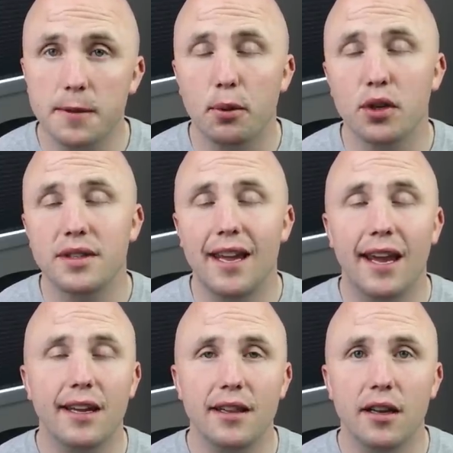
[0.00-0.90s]

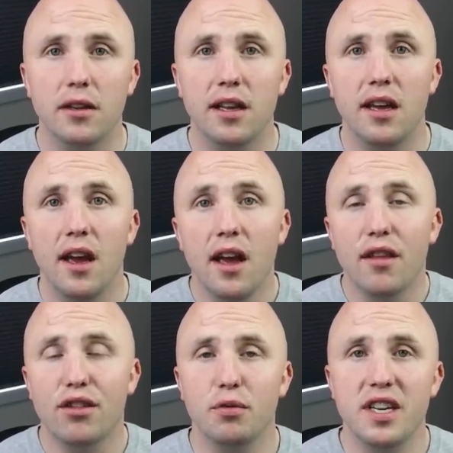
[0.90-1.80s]
particularly
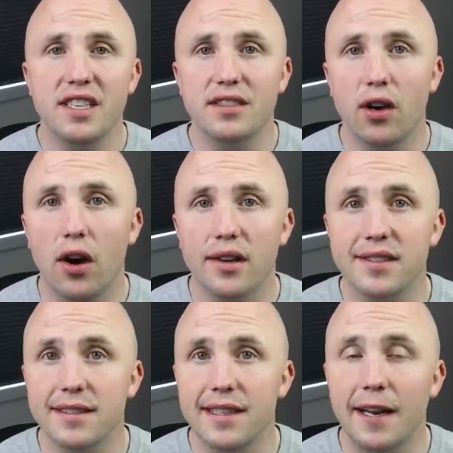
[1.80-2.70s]
three
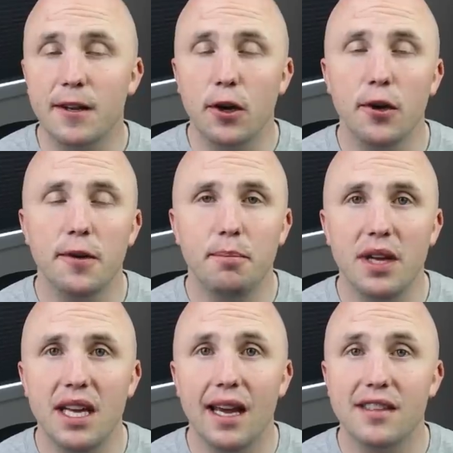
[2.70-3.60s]
stocks that could
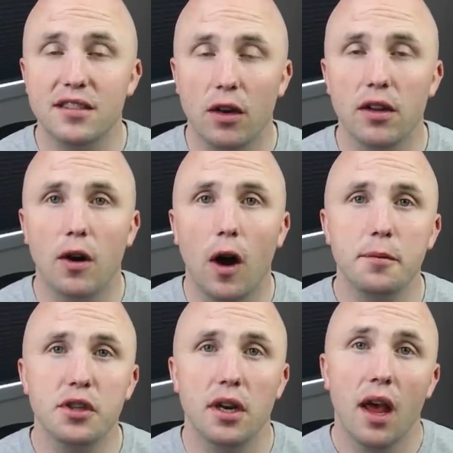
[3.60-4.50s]
be a solid
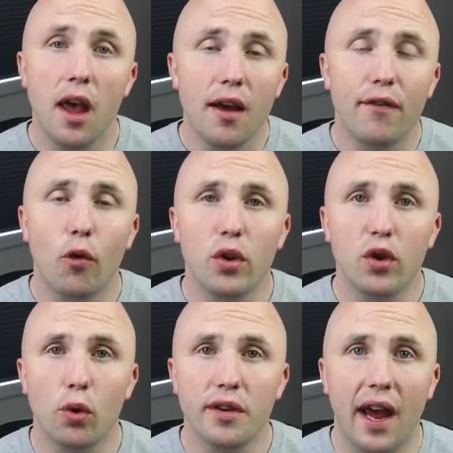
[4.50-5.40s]
option for
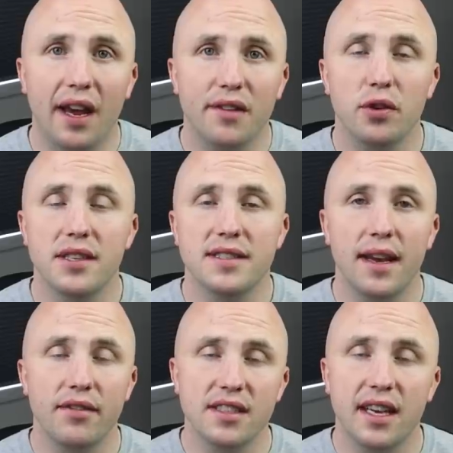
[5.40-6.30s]
your tax-free
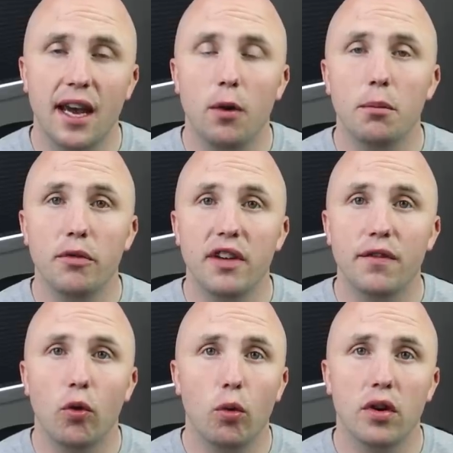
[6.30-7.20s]
savings account moving
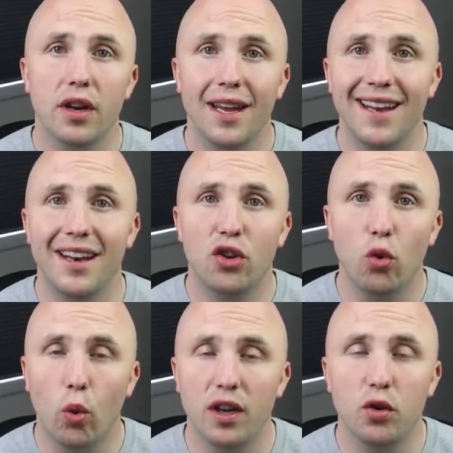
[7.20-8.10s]
forward in
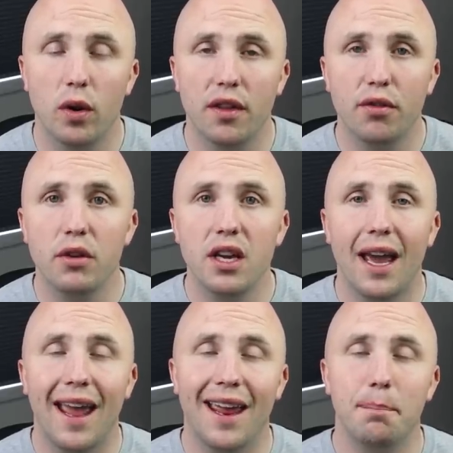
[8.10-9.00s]
2023
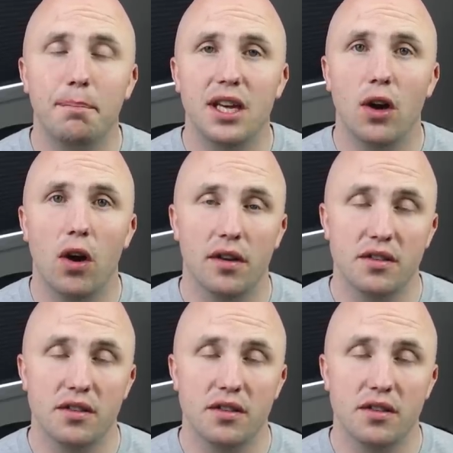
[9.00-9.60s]
and beyond.